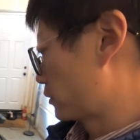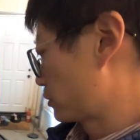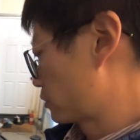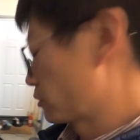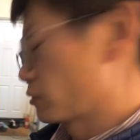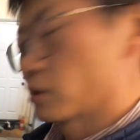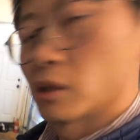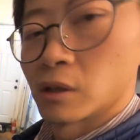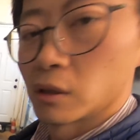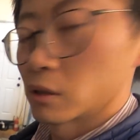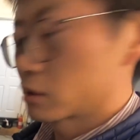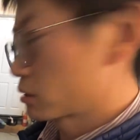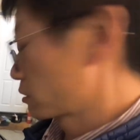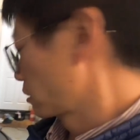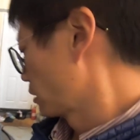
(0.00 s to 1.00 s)
onto
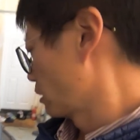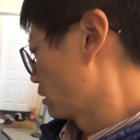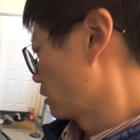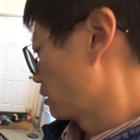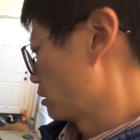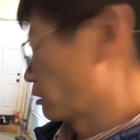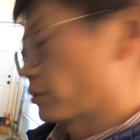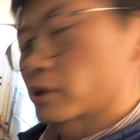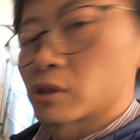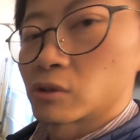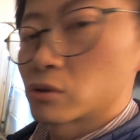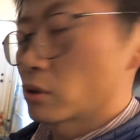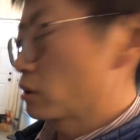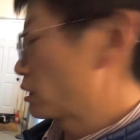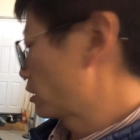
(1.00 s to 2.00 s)
the lower
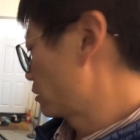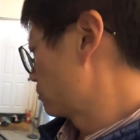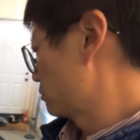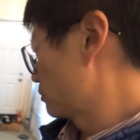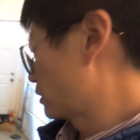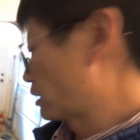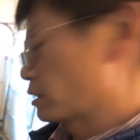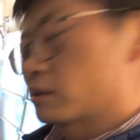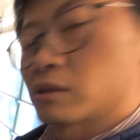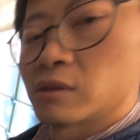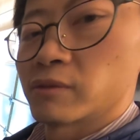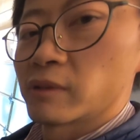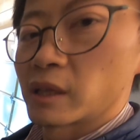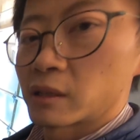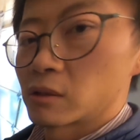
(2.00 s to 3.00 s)
control arm and
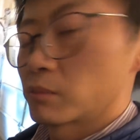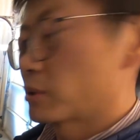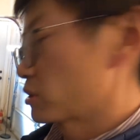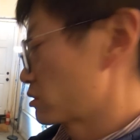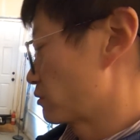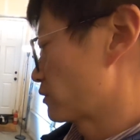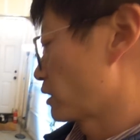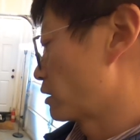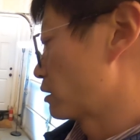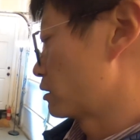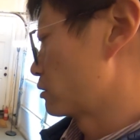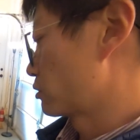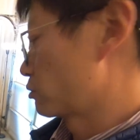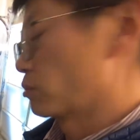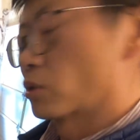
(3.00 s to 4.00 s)
deflect a bunch of
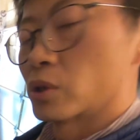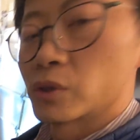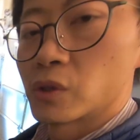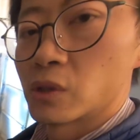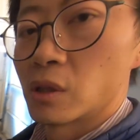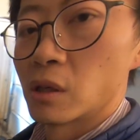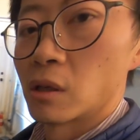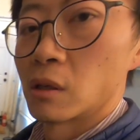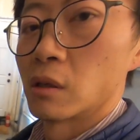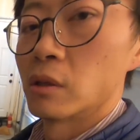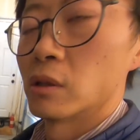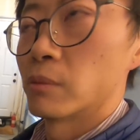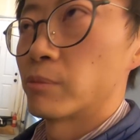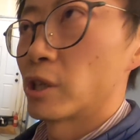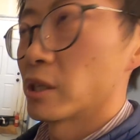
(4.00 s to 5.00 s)
air towards
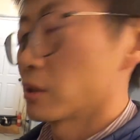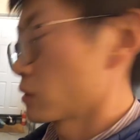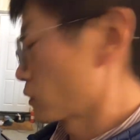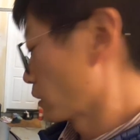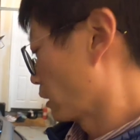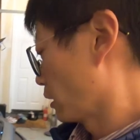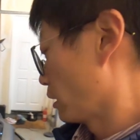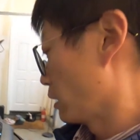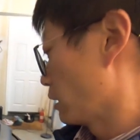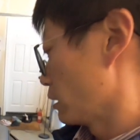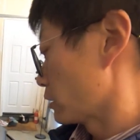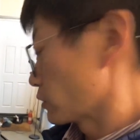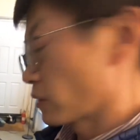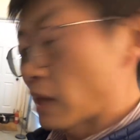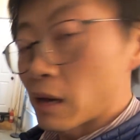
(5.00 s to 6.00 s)
the brakes.
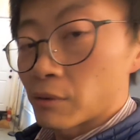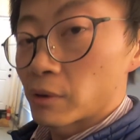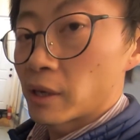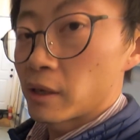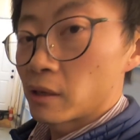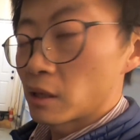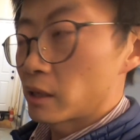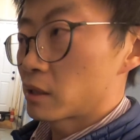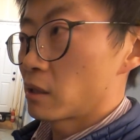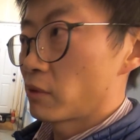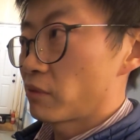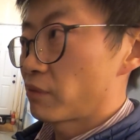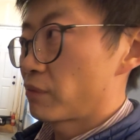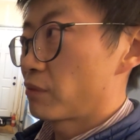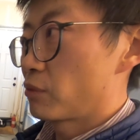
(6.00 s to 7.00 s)
So that way, like
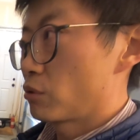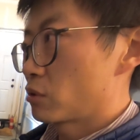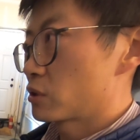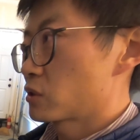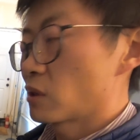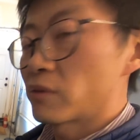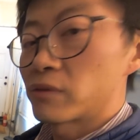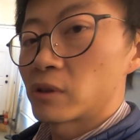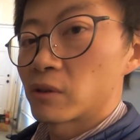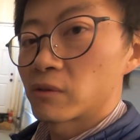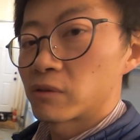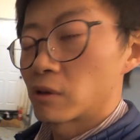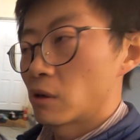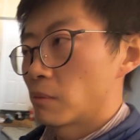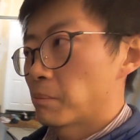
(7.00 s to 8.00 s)
if you're suffering
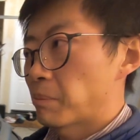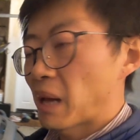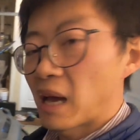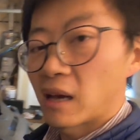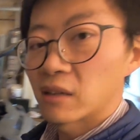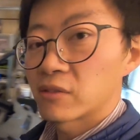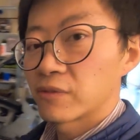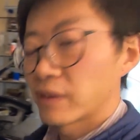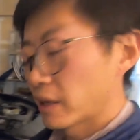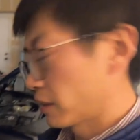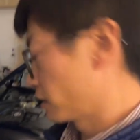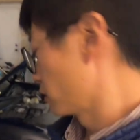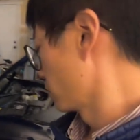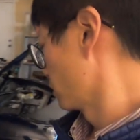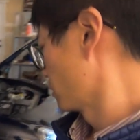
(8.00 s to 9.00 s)
from pad
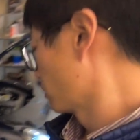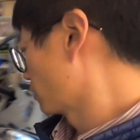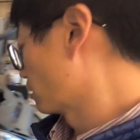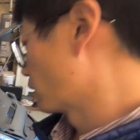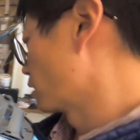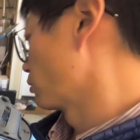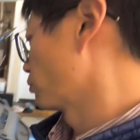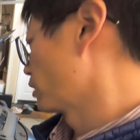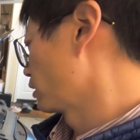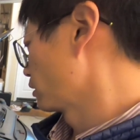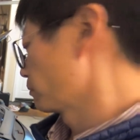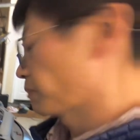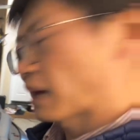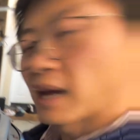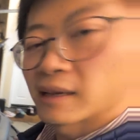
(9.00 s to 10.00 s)
fade, where
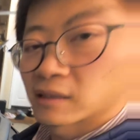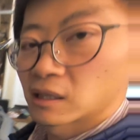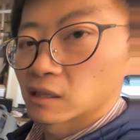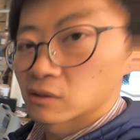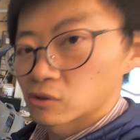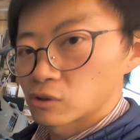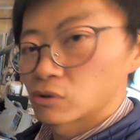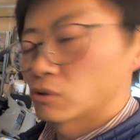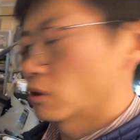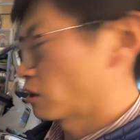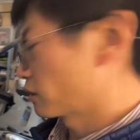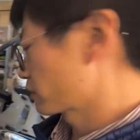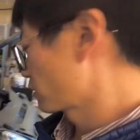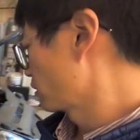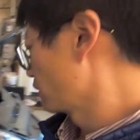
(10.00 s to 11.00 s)
the pad gets too hot,